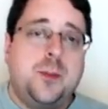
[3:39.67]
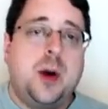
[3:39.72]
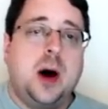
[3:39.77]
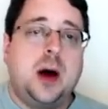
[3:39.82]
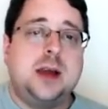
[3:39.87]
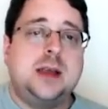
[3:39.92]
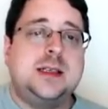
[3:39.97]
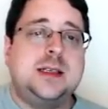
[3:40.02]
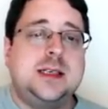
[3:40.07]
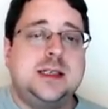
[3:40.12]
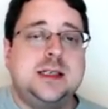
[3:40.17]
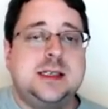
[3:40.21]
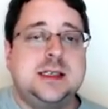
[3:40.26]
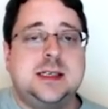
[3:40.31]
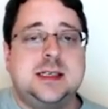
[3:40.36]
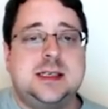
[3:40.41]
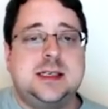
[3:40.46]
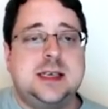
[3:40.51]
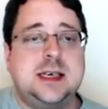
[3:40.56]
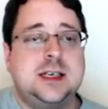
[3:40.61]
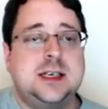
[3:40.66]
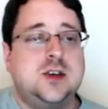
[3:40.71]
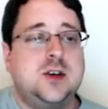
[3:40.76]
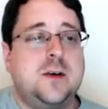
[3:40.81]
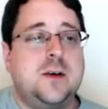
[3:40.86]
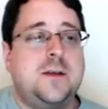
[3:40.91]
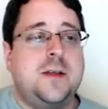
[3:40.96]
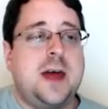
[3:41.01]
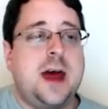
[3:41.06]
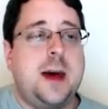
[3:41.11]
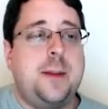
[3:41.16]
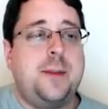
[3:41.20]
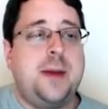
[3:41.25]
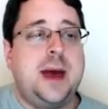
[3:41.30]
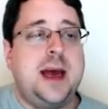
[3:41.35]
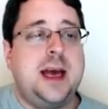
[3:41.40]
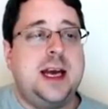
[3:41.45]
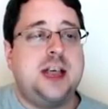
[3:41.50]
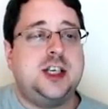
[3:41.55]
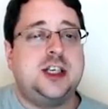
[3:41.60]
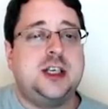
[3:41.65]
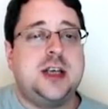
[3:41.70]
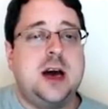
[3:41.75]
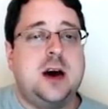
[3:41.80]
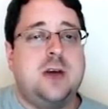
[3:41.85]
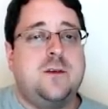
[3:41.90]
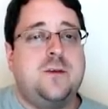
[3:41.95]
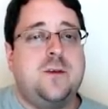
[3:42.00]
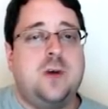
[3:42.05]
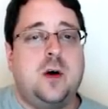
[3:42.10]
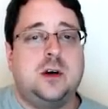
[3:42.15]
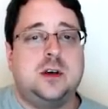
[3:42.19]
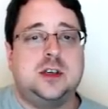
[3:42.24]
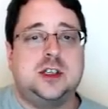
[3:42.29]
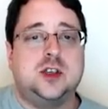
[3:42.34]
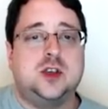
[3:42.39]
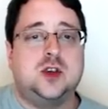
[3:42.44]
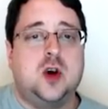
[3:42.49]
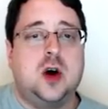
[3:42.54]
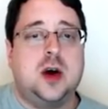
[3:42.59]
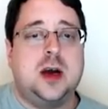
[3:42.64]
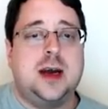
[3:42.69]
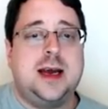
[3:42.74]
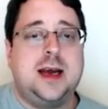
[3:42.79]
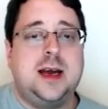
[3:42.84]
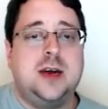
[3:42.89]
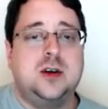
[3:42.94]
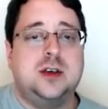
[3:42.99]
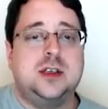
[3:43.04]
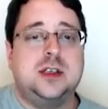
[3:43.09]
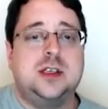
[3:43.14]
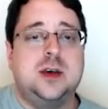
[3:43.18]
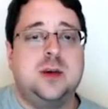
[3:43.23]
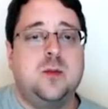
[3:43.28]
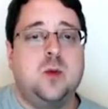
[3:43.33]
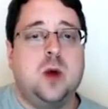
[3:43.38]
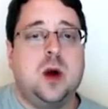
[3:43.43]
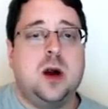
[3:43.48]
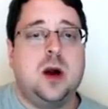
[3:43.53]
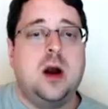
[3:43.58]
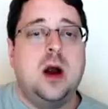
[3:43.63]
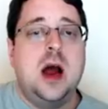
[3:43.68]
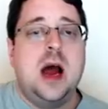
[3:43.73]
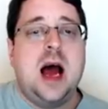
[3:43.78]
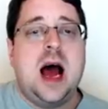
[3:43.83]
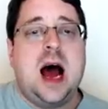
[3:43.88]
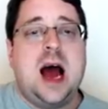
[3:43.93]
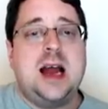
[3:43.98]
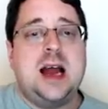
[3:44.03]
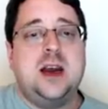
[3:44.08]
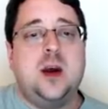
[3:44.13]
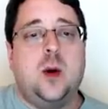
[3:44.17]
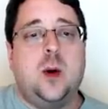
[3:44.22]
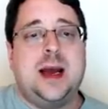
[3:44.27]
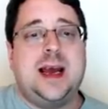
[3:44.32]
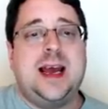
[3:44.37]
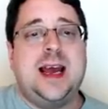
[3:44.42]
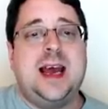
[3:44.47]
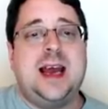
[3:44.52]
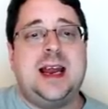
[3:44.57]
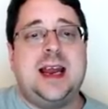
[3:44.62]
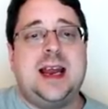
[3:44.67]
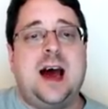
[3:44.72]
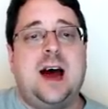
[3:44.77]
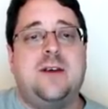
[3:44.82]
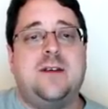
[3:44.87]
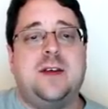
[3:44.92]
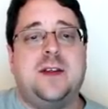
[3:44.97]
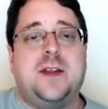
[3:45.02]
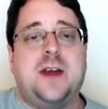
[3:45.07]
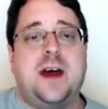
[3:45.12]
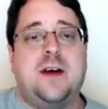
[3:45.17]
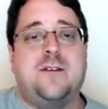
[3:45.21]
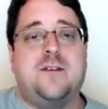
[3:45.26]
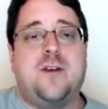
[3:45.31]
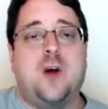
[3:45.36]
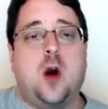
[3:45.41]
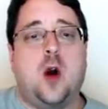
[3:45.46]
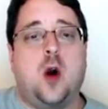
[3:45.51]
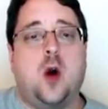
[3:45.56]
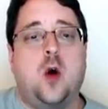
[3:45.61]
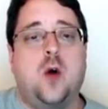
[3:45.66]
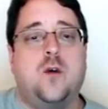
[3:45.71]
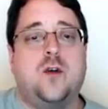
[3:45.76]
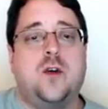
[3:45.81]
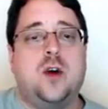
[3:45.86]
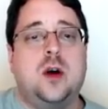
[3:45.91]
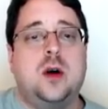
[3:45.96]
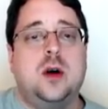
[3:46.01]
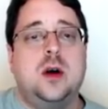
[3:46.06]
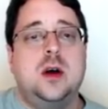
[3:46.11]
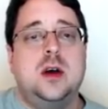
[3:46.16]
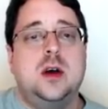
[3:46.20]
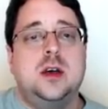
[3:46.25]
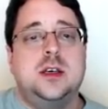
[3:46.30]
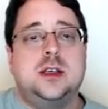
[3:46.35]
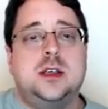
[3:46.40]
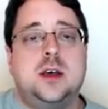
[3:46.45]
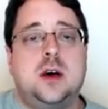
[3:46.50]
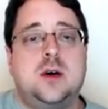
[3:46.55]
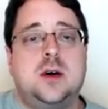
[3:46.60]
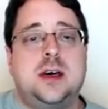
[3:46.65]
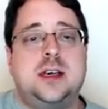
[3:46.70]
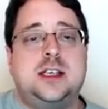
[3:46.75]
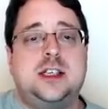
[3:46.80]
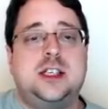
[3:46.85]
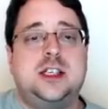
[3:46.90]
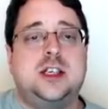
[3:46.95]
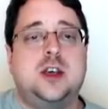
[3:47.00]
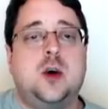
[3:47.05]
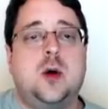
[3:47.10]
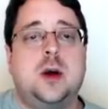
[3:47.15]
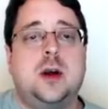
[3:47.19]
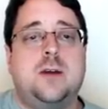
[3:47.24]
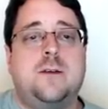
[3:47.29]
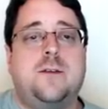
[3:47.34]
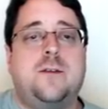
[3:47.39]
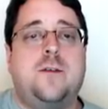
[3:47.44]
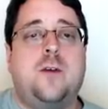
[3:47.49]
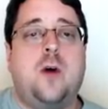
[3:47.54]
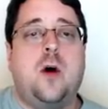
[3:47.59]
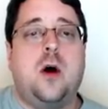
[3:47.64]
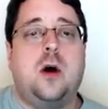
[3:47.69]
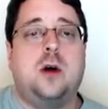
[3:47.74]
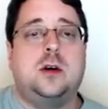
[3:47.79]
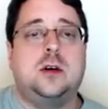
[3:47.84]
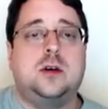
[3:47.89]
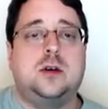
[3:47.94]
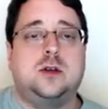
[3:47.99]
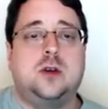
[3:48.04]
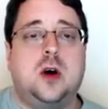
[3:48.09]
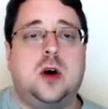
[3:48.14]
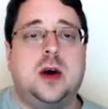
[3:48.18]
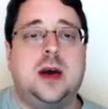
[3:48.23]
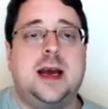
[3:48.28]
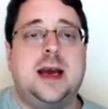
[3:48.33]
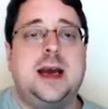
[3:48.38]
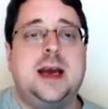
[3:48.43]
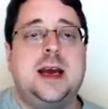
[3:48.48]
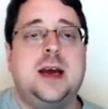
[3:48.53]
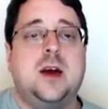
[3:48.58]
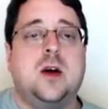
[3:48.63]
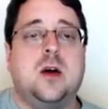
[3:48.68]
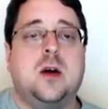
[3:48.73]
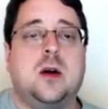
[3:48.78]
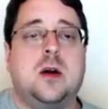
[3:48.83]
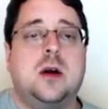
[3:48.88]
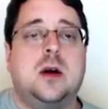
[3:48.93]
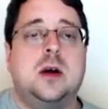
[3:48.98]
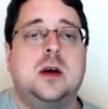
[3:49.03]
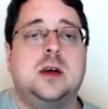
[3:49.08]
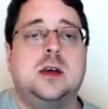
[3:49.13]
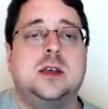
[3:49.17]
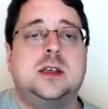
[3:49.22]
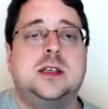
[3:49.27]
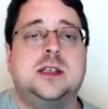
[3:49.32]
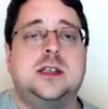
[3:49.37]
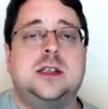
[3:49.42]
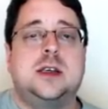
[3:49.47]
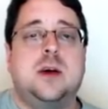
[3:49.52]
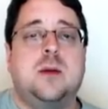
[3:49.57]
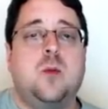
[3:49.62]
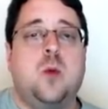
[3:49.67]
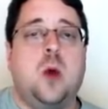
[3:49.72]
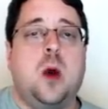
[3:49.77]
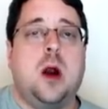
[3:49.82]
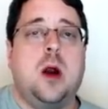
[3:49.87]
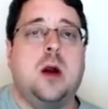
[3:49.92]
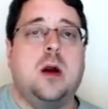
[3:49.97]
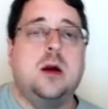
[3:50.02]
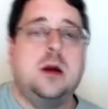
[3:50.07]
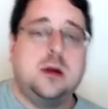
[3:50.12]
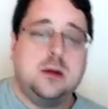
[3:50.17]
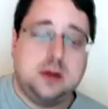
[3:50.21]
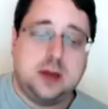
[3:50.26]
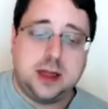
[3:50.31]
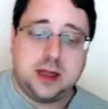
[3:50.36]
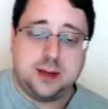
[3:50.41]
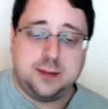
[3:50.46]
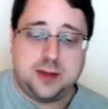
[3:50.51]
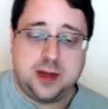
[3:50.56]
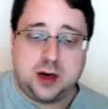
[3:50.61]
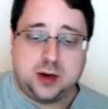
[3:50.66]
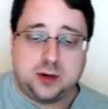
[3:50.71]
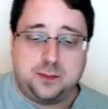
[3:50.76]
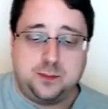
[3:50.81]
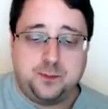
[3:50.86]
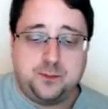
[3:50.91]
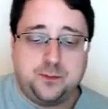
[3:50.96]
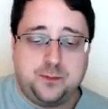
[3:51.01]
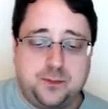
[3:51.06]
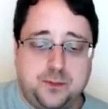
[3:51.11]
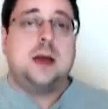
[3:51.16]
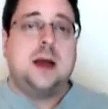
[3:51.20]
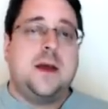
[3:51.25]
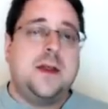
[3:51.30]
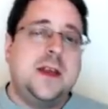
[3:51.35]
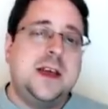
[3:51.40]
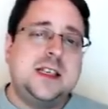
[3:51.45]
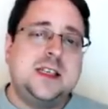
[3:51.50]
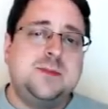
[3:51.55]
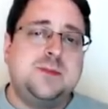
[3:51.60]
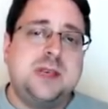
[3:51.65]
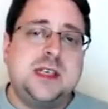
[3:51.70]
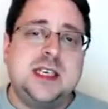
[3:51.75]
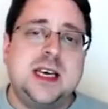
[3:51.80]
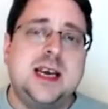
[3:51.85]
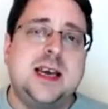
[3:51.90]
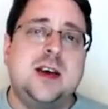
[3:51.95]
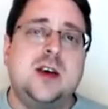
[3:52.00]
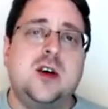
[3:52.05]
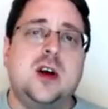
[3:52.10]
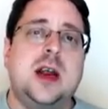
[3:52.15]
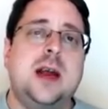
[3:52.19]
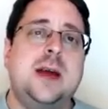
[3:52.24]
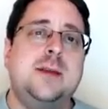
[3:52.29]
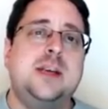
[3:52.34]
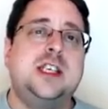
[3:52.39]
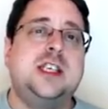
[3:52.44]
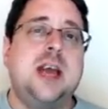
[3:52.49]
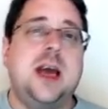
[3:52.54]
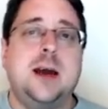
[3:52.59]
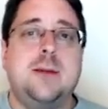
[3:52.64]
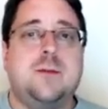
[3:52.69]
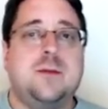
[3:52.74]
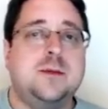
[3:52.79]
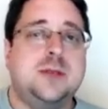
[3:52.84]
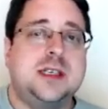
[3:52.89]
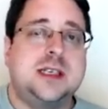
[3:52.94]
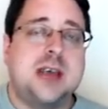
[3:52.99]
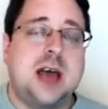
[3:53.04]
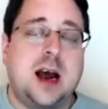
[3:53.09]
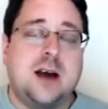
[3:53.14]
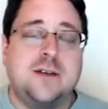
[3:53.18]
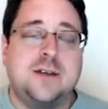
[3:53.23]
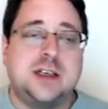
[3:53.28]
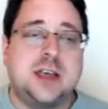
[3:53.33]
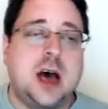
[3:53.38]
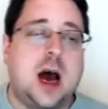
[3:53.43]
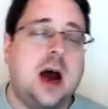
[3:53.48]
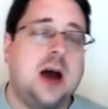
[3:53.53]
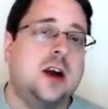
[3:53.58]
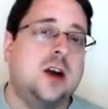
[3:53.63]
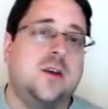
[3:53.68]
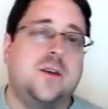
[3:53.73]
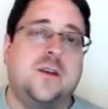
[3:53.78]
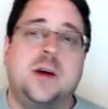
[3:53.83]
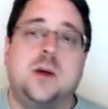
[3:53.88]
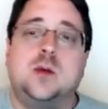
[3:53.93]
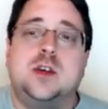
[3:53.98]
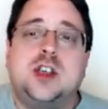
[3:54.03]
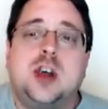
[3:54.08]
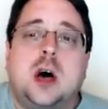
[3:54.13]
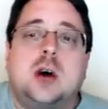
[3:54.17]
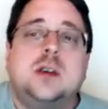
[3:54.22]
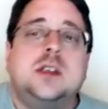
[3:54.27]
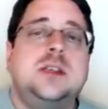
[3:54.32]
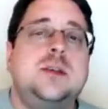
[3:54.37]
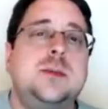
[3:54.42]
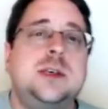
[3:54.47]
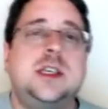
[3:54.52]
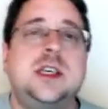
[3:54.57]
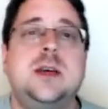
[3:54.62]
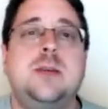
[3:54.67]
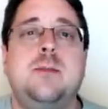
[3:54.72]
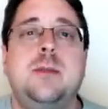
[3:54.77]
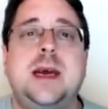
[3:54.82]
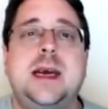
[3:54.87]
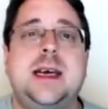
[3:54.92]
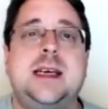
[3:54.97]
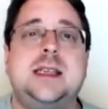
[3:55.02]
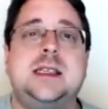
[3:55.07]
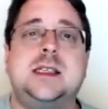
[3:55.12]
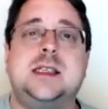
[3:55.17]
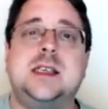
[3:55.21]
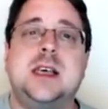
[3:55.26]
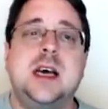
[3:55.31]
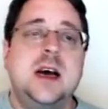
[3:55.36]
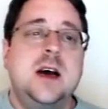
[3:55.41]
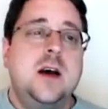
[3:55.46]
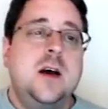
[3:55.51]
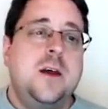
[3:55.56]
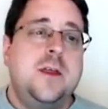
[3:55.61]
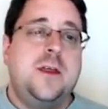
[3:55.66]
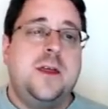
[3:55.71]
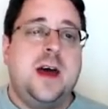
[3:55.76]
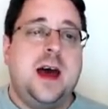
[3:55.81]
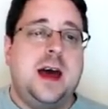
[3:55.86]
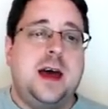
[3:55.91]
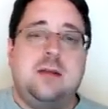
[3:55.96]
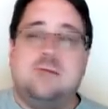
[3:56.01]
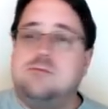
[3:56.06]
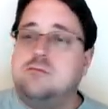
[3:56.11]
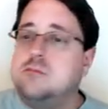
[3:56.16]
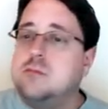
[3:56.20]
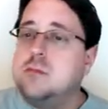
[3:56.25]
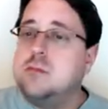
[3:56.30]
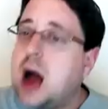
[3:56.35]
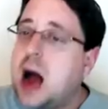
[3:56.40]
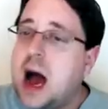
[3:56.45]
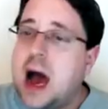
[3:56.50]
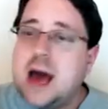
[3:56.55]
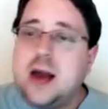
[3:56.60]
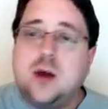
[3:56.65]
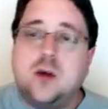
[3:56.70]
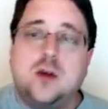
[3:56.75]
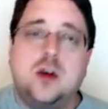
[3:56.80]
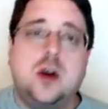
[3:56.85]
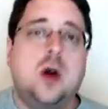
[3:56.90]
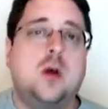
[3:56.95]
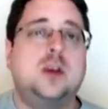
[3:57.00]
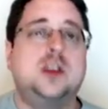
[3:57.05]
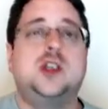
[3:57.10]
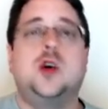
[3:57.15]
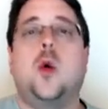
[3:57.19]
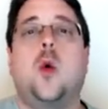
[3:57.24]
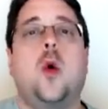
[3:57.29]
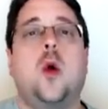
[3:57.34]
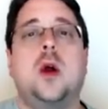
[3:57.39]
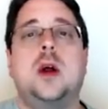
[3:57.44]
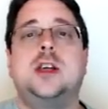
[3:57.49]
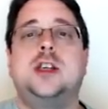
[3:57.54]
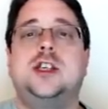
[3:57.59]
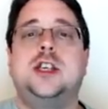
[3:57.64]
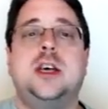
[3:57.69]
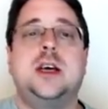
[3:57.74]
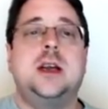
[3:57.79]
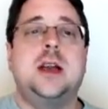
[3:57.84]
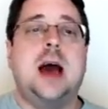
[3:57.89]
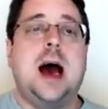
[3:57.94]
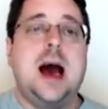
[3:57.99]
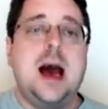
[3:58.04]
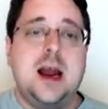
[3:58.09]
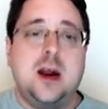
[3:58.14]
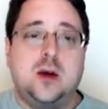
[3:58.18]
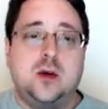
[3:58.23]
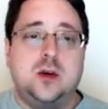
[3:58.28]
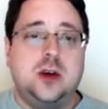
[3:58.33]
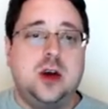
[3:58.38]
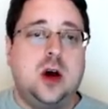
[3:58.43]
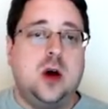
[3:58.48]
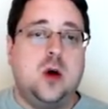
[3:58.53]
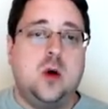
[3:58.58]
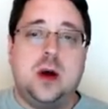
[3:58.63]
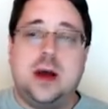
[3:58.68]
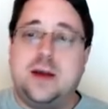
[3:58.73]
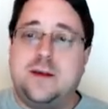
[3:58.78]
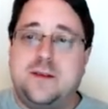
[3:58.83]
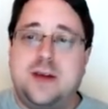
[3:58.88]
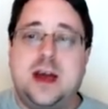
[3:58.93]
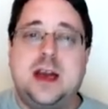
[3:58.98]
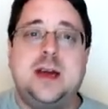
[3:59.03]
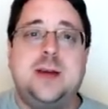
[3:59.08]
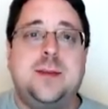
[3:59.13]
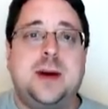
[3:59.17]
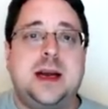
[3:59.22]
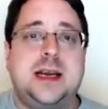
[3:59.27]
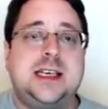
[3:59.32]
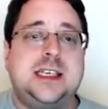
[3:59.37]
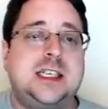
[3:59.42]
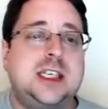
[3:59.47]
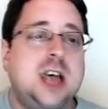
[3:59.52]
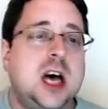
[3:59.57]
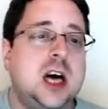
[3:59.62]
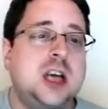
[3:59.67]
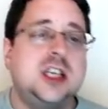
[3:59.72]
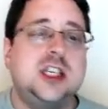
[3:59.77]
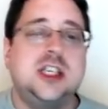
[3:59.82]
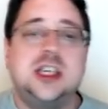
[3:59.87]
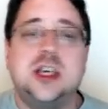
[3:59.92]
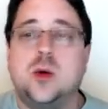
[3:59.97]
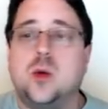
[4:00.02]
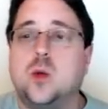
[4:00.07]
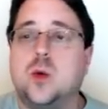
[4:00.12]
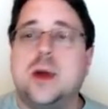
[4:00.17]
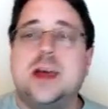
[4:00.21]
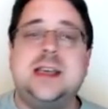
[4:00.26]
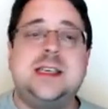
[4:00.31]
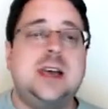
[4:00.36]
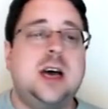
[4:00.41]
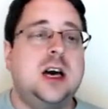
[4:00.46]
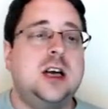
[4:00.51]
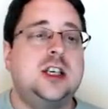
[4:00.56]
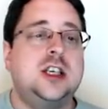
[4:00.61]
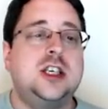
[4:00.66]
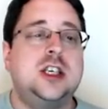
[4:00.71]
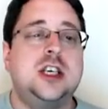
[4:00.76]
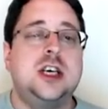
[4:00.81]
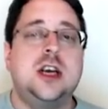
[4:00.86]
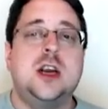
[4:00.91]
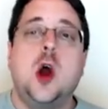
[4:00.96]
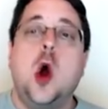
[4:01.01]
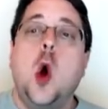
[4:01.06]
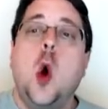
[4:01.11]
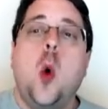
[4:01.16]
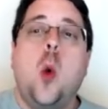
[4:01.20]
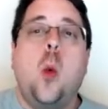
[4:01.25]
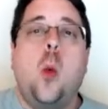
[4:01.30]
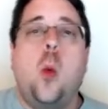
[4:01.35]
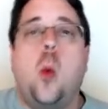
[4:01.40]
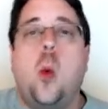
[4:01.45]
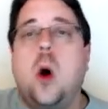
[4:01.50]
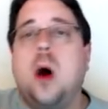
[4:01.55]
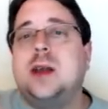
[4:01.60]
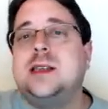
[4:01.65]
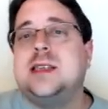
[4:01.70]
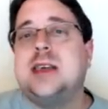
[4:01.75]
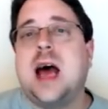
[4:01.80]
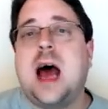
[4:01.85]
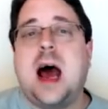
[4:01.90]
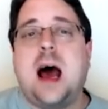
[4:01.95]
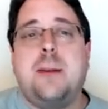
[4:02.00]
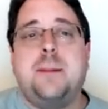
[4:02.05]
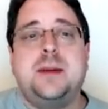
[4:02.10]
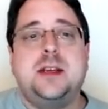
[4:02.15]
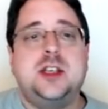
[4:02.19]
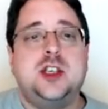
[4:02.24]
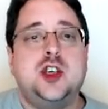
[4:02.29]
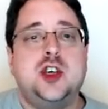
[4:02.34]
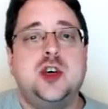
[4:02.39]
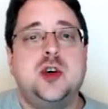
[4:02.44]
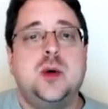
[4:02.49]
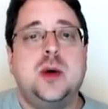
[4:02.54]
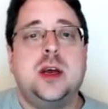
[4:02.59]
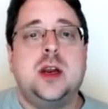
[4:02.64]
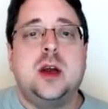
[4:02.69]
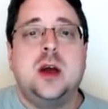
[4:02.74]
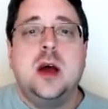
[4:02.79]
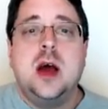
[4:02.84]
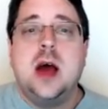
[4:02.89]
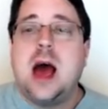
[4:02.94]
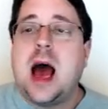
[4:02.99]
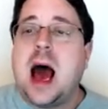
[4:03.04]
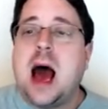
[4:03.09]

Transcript: But since the center of that page now falls along here somewhere, I know I can't have it that far over. So it's just going to fall along here somewhere in the middle. Now, this particular image came from stock photography, which ultimately means that I don't know its origin. I don't know if anybody's touched it, retouched it, what's happened to it.